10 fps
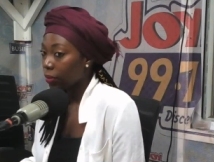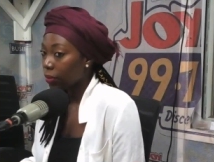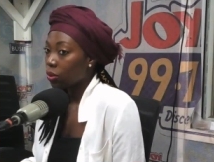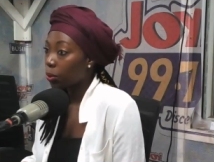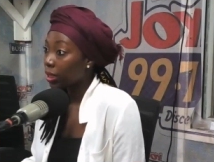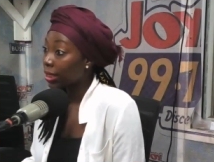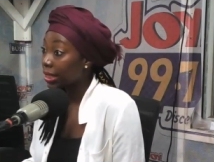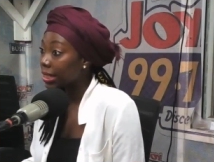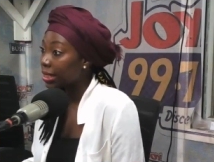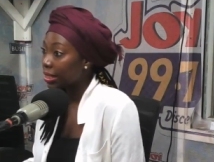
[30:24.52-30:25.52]
So, what they
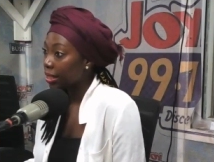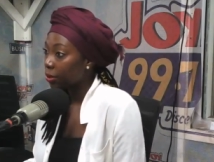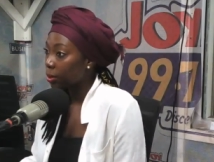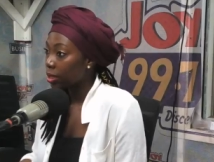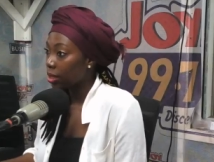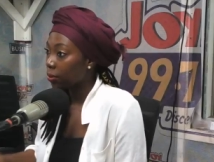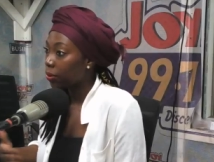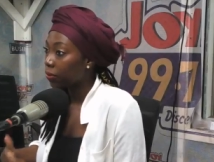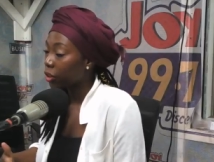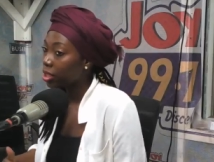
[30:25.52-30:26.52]
did instead was they
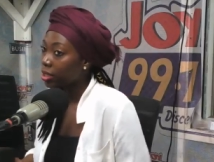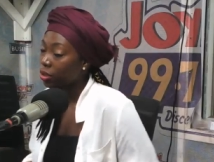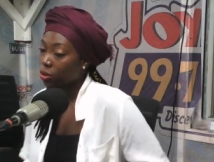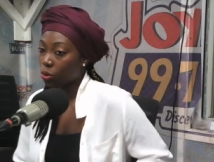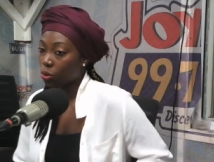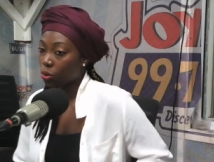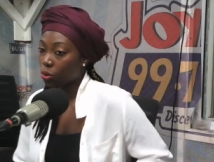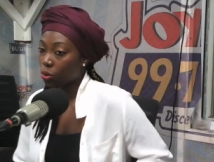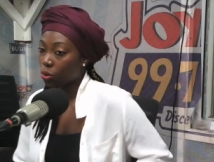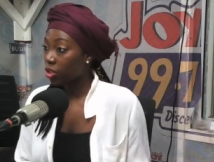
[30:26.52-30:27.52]
reverted to their
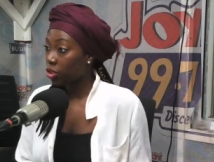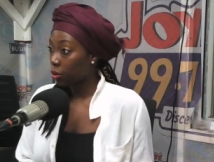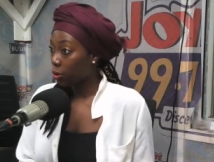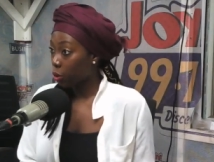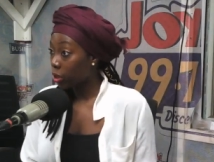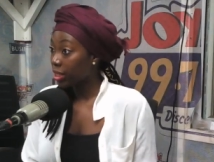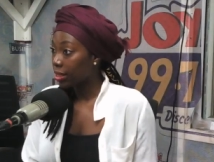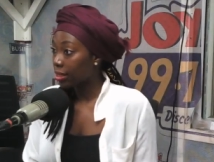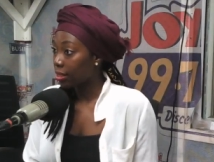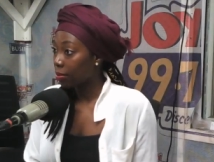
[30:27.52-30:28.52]
traditional court
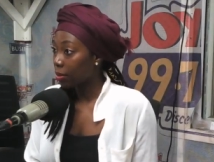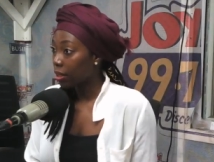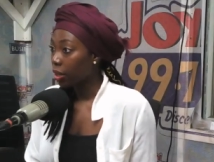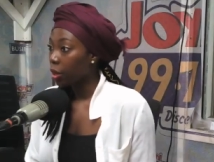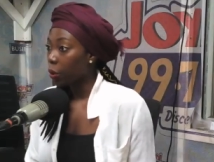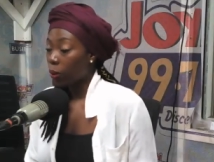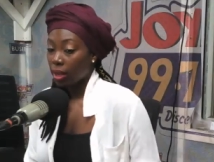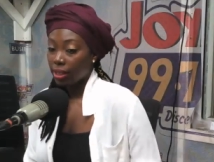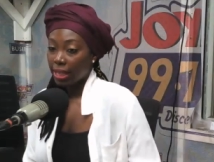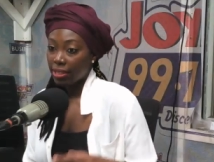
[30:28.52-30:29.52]
systems
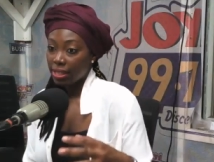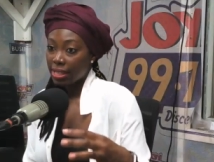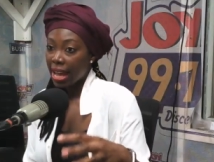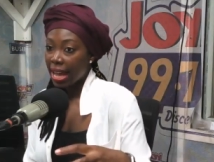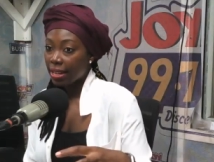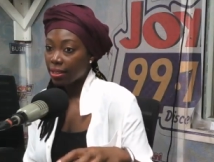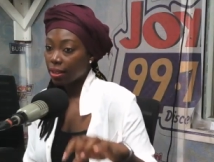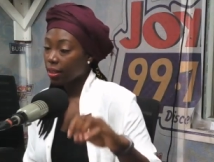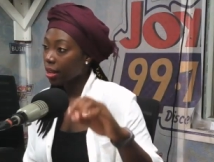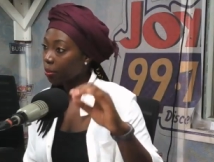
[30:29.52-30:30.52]
where they just had
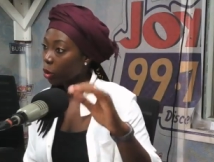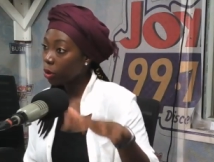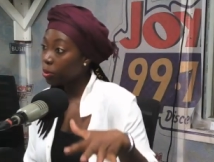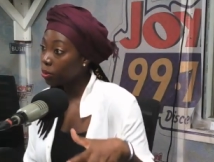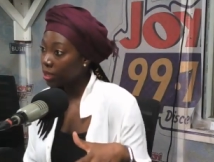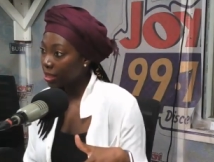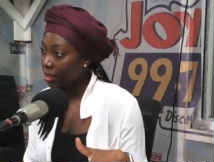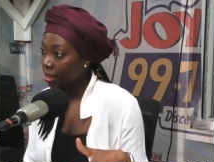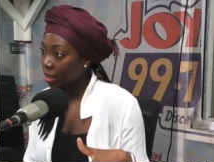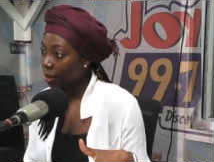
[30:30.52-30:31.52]
um, community
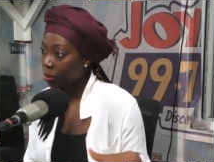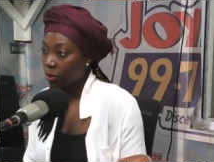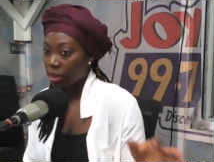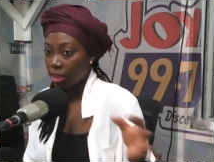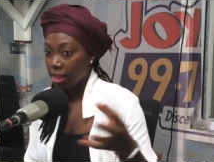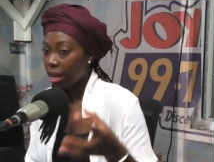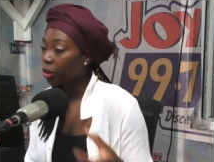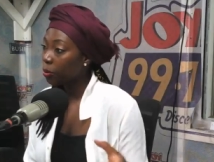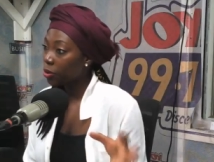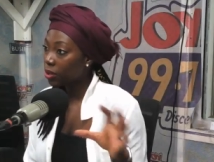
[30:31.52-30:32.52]
set up. So, the entire
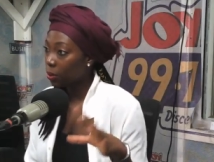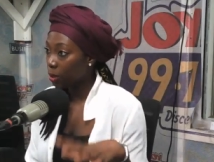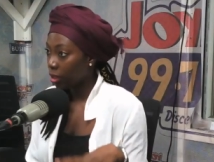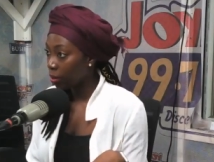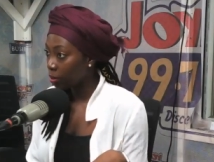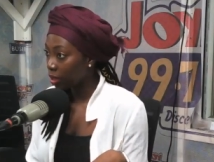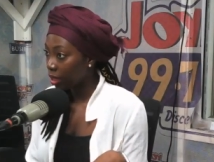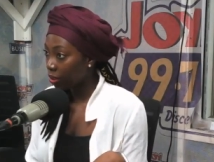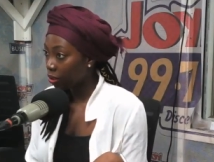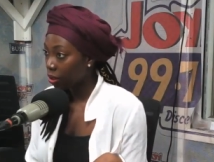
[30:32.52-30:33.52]
community would come
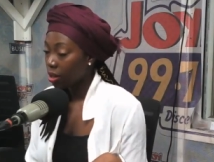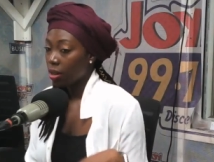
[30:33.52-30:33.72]
together